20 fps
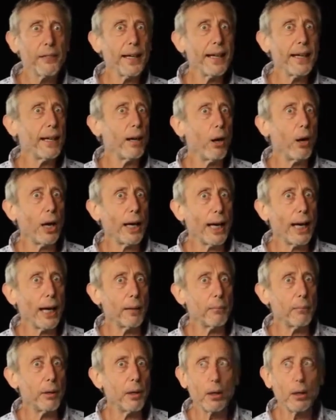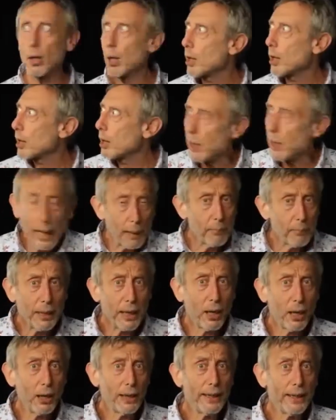think I am? Some
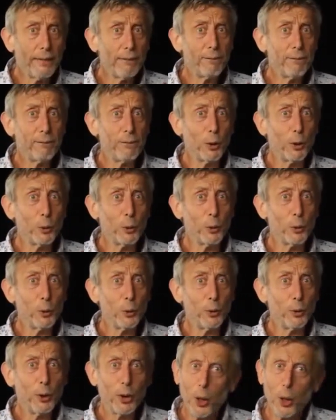kind of fool?